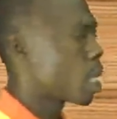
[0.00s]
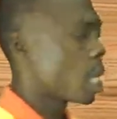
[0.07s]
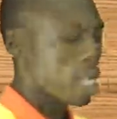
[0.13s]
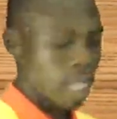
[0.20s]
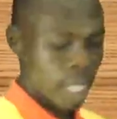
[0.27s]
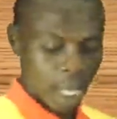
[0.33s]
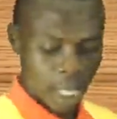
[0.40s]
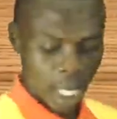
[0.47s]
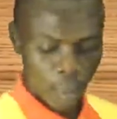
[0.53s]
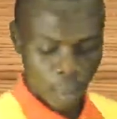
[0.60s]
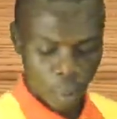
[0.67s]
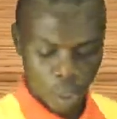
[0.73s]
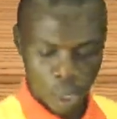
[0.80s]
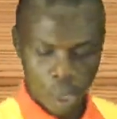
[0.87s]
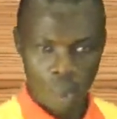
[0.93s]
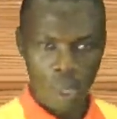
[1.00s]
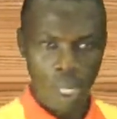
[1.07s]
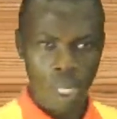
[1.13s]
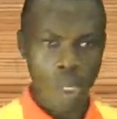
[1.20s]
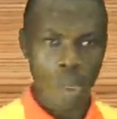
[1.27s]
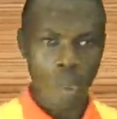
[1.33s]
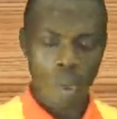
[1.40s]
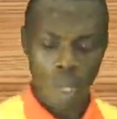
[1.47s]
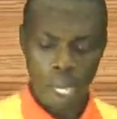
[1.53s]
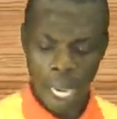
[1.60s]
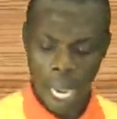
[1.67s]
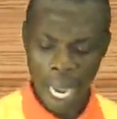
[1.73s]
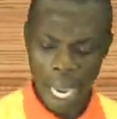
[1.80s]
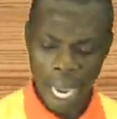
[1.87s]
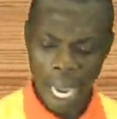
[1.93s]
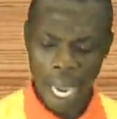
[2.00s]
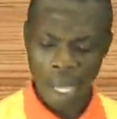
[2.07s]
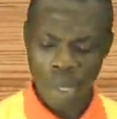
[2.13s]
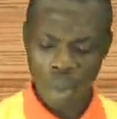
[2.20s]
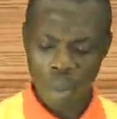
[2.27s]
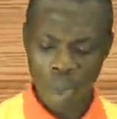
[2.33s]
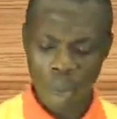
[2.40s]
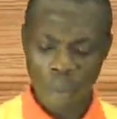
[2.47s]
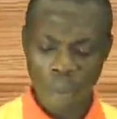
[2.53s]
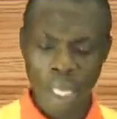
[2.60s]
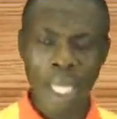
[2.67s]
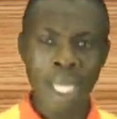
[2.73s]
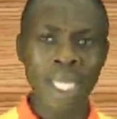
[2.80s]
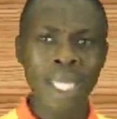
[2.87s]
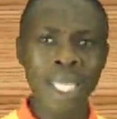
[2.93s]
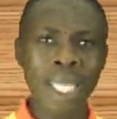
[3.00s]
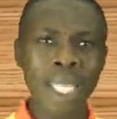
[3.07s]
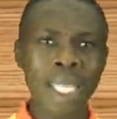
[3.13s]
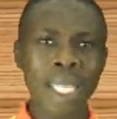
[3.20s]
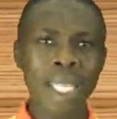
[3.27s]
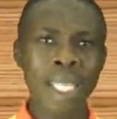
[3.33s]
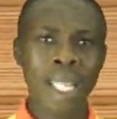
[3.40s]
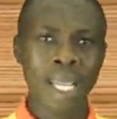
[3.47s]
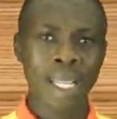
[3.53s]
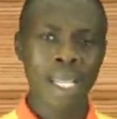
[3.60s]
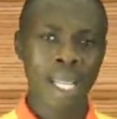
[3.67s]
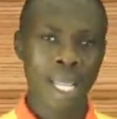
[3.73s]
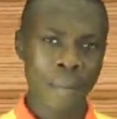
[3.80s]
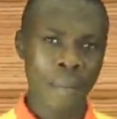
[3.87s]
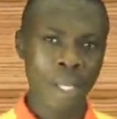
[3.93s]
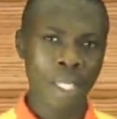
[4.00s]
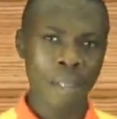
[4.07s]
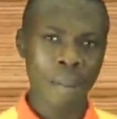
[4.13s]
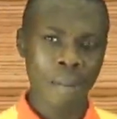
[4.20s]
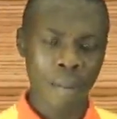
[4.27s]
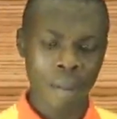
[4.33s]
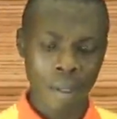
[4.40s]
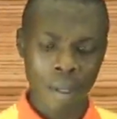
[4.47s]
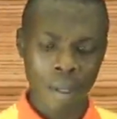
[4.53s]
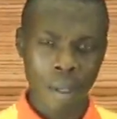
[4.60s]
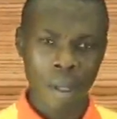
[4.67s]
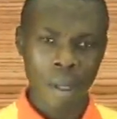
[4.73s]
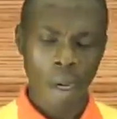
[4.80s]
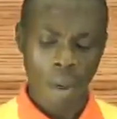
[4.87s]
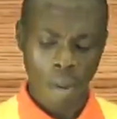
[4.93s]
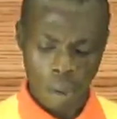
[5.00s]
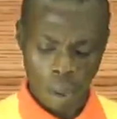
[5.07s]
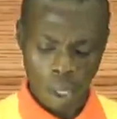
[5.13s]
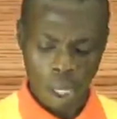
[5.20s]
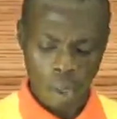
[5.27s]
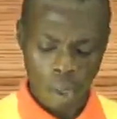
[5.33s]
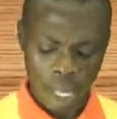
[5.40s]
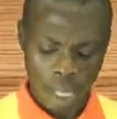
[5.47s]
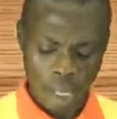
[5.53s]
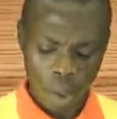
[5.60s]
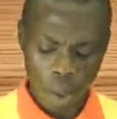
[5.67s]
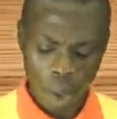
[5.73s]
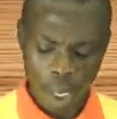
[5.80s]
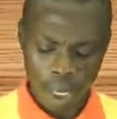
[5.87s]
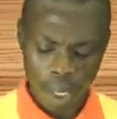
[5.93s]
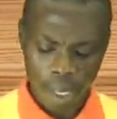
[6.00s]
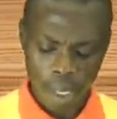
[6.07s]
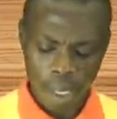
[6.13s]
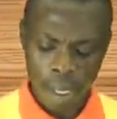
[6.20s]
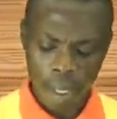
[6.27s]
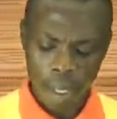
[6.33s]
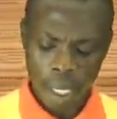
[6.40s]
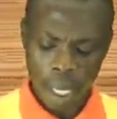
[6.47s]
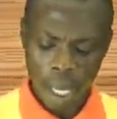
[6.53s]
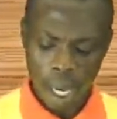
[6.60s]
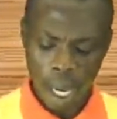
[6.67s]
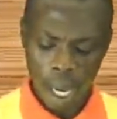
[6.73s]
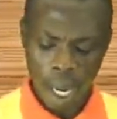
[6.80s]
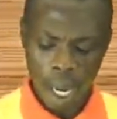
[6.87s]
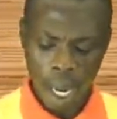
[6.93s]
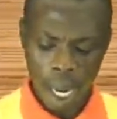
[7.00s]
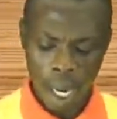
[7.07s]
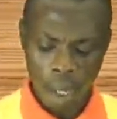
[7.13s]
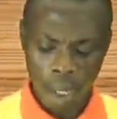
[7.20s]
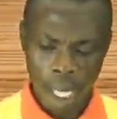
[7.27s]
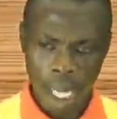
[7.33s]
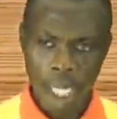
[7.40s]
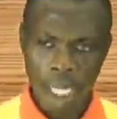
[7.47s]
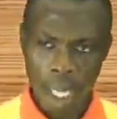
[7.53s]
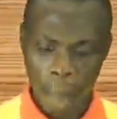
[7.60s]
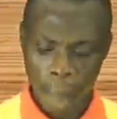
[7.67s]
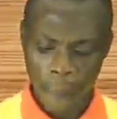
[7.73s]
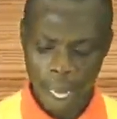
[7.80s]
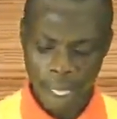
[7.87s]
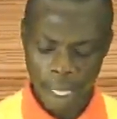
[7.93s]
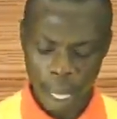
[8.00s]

As x approaches 1. So how do we obtain that limit? Okay, so let's go on and see how that pans